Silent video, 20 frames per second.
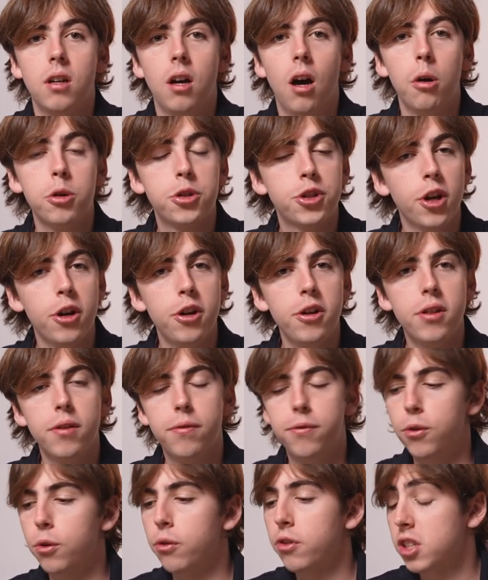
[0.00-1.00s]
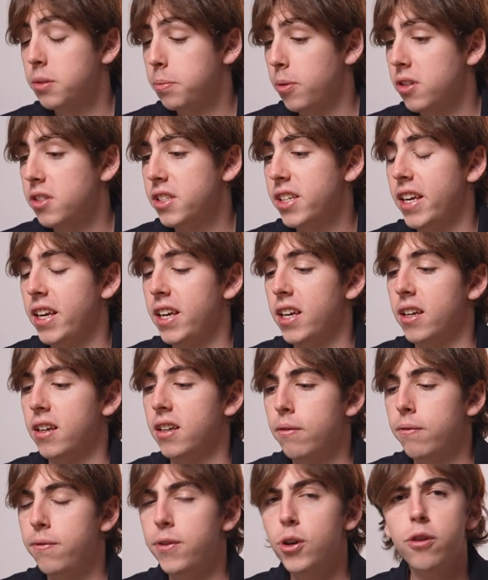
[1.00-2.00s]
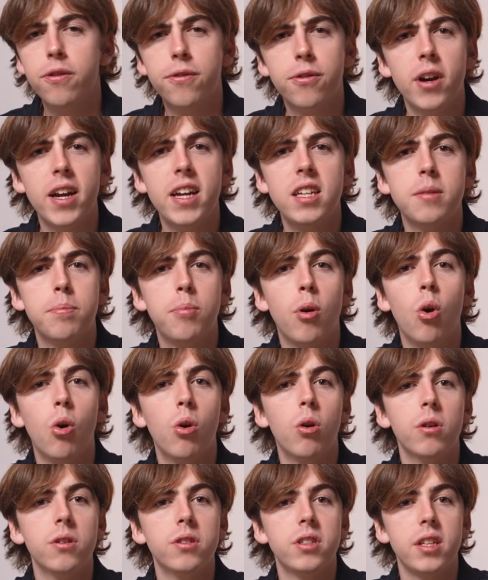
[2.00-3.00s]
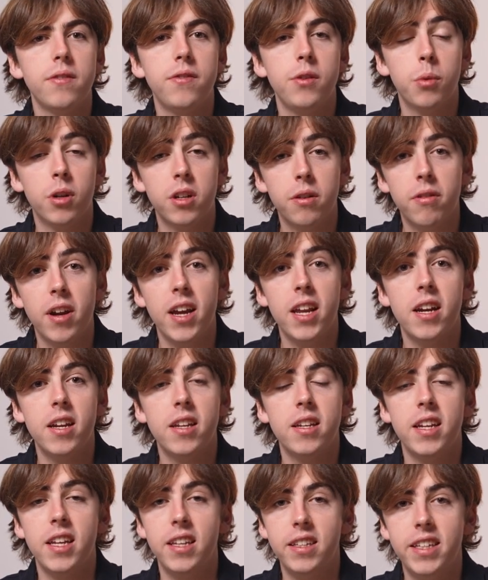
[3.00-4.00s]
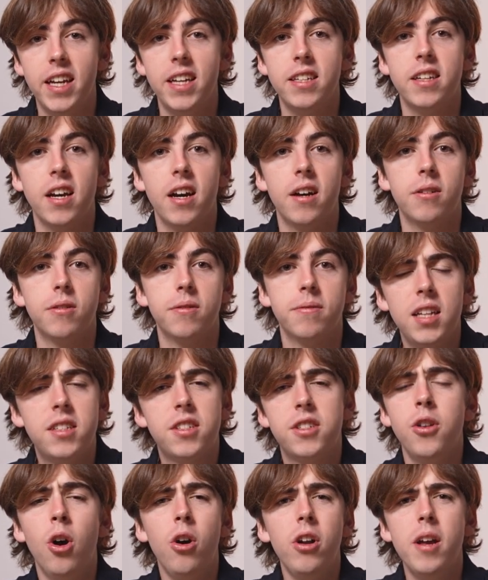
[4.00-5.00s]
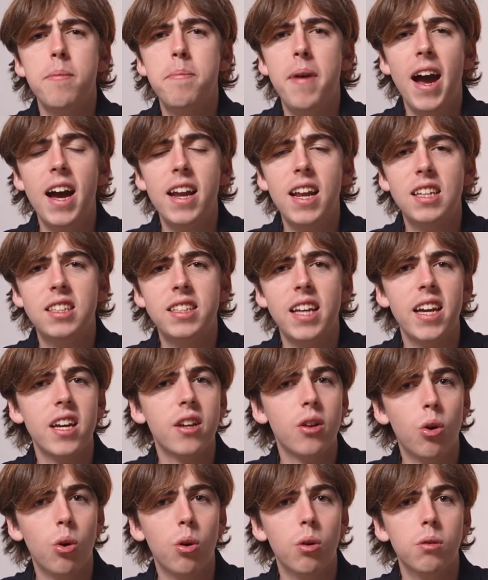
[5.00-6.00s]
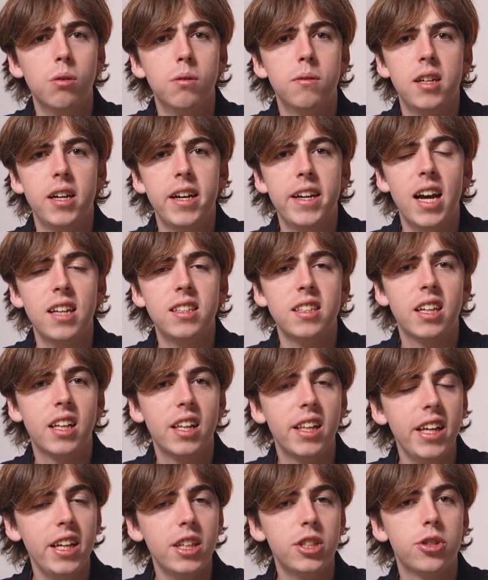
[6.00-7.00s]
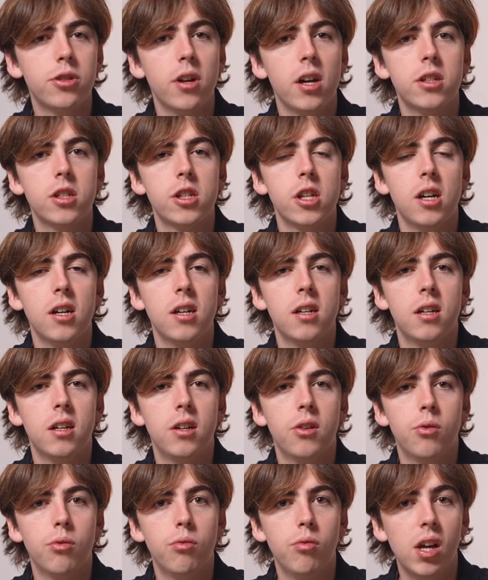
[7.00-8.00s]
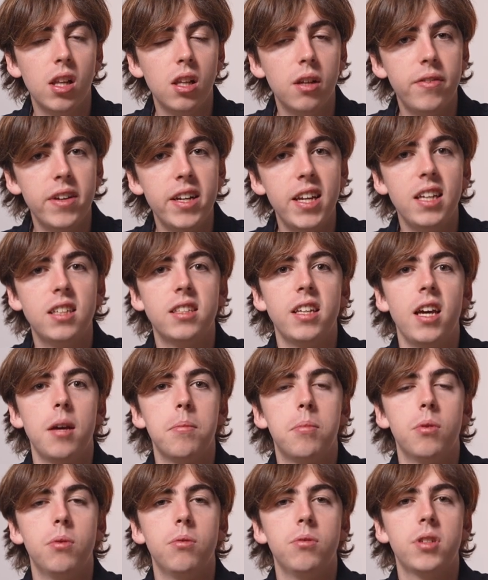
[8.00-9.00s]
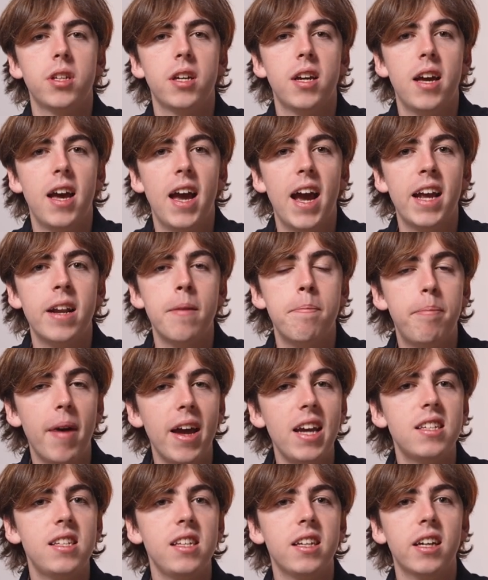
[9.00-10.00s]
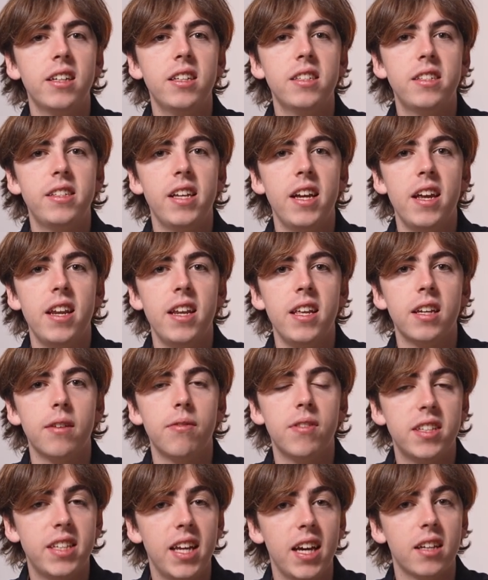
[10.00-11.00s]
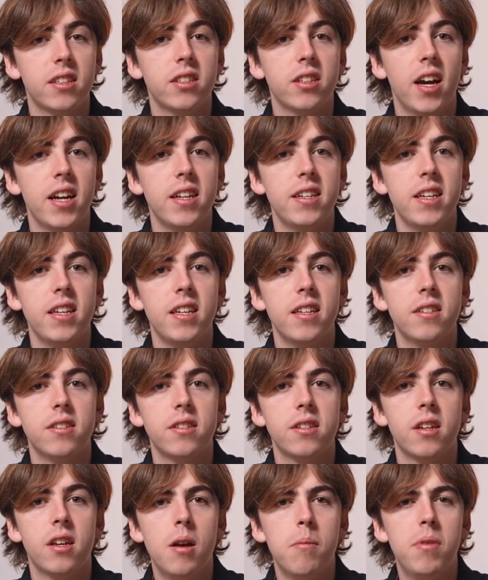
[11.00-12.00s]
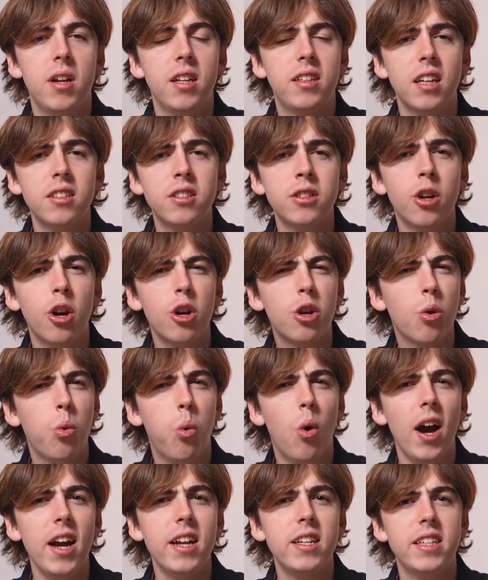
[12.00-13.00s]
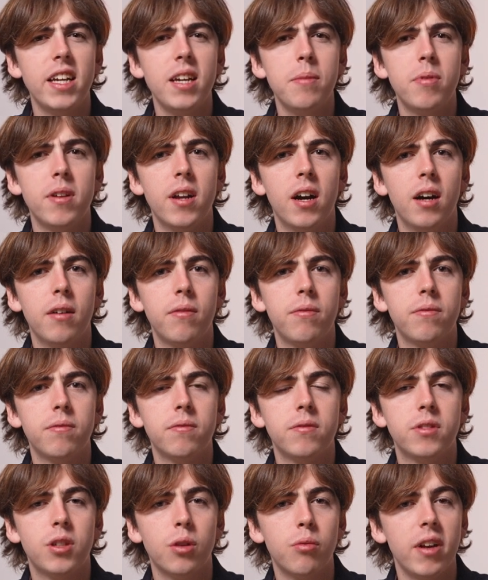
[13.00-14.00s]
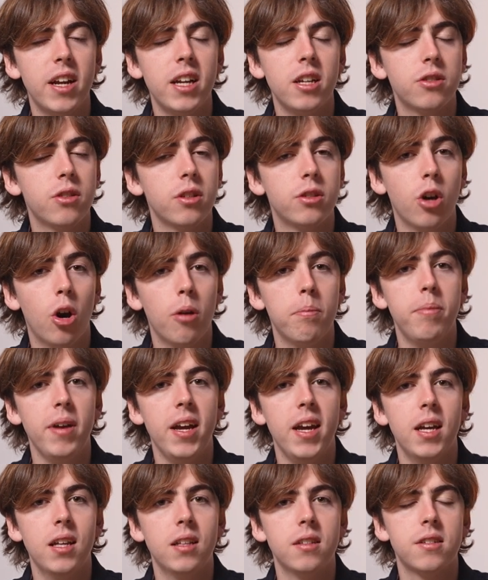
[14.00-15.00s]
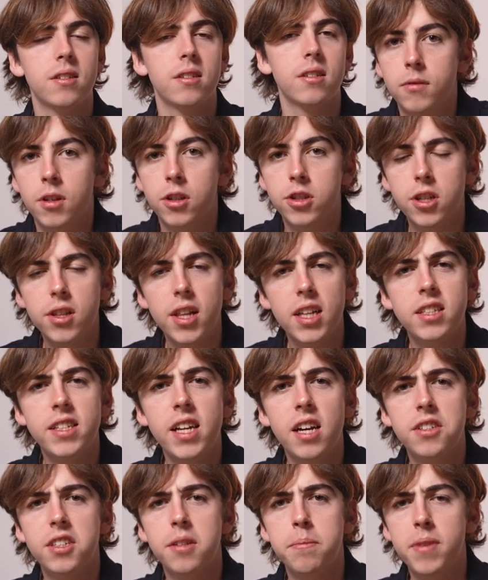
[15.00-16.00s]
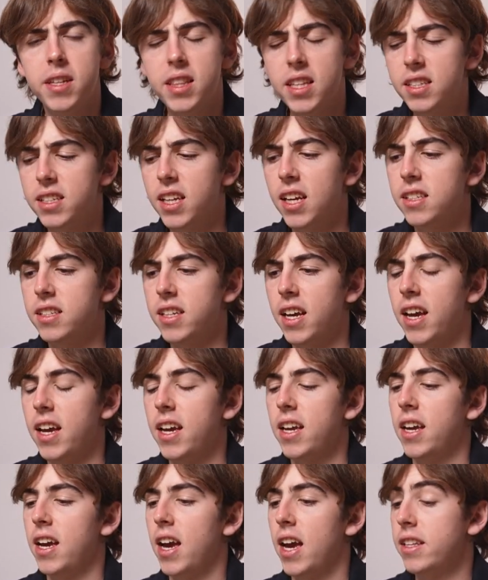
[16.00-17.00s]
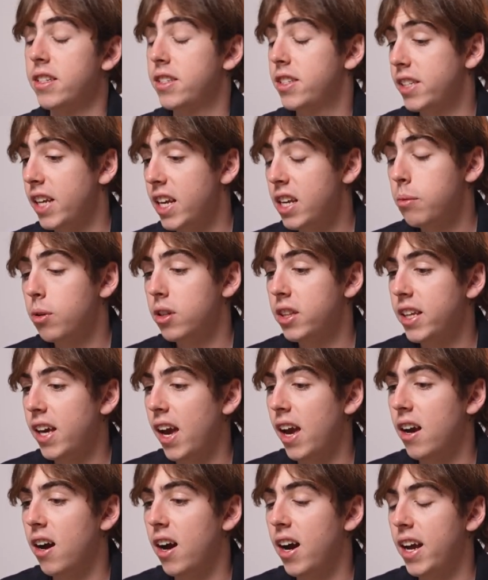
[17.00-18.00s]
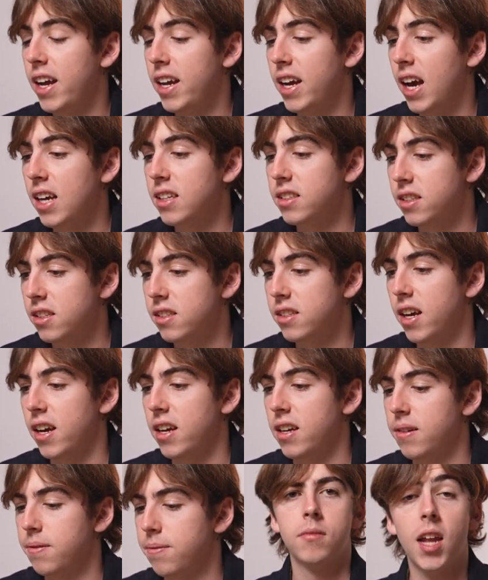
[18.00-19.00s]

I'll show you the full response here. Feel free to pause if you want to read it in detail. It's not a bad essay at all. It has a clear structure, relevant examples, and a basic understanding of the text ideas. But it doesn't go quite deep enough to reach the top bands. So let's now submit this essay and see what the AI has to say.